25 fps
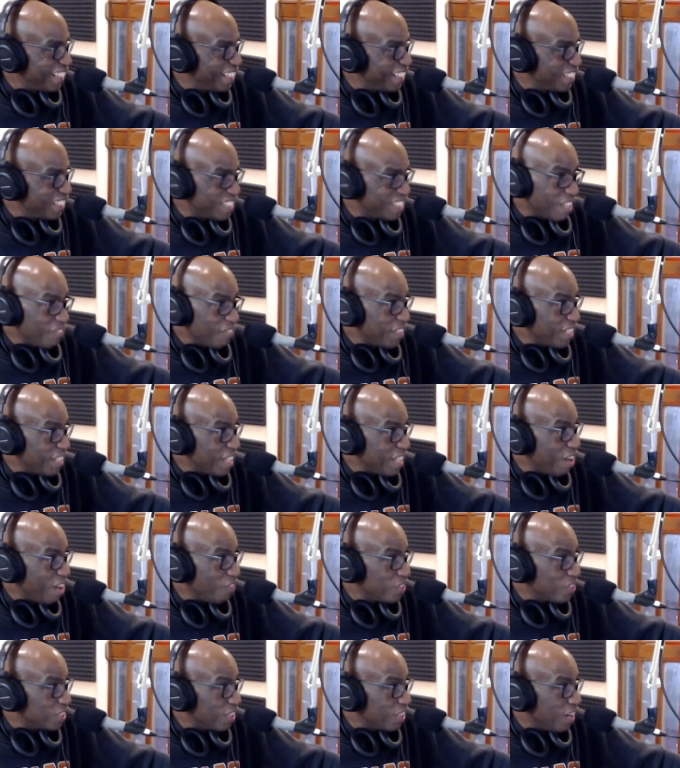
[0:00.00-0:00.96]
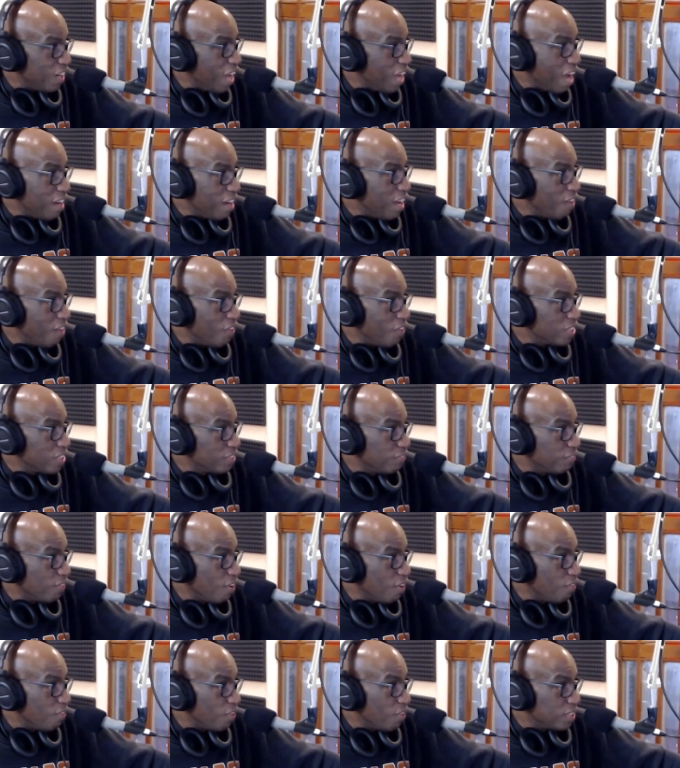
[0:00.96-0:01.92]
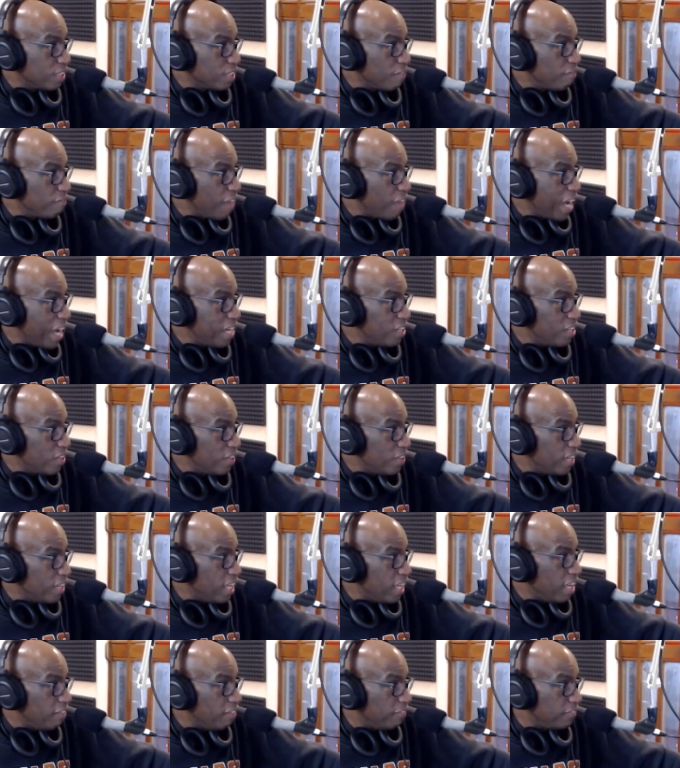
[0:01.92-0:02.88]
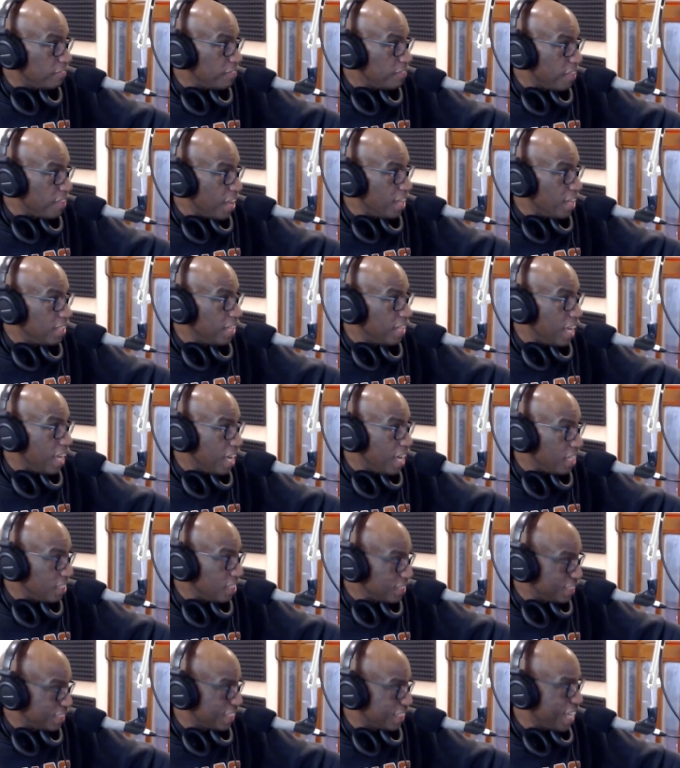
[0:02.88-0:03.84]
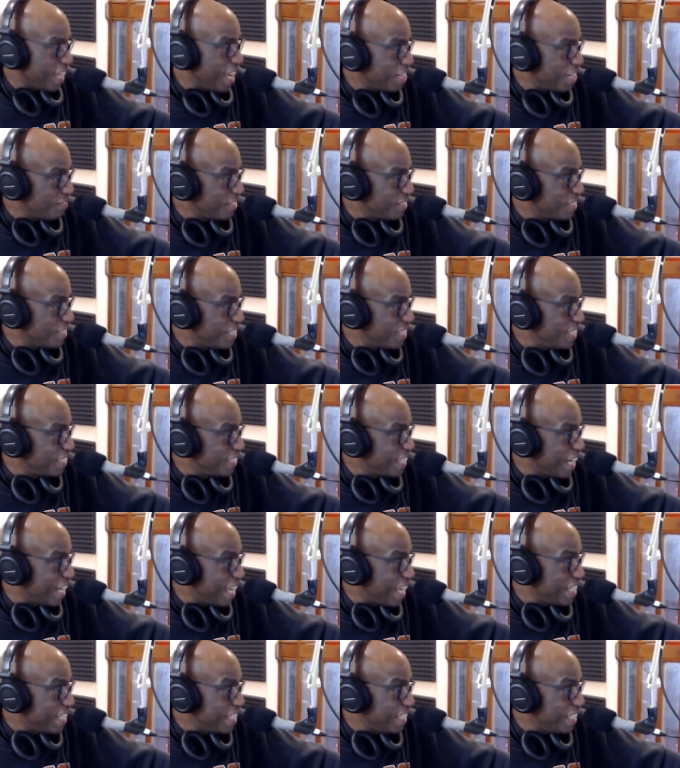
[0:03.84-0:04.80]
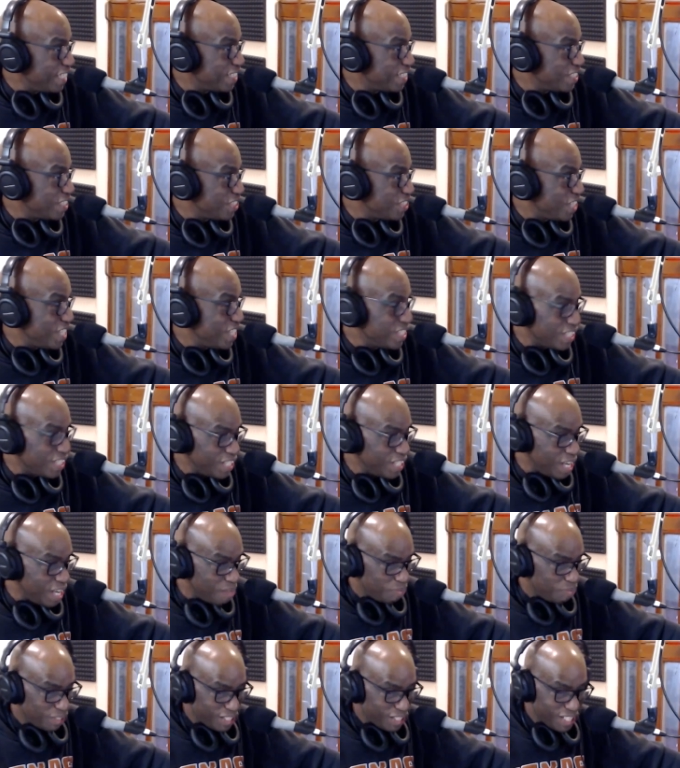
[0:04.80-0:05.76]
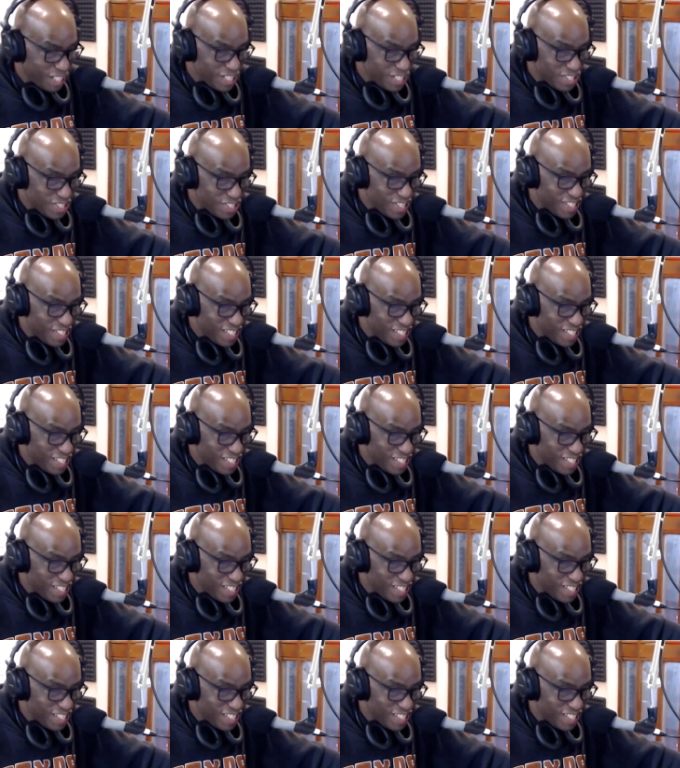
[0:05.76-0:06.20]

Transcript: Something that was a minor if then else kind of a deal that I needed to change in the application.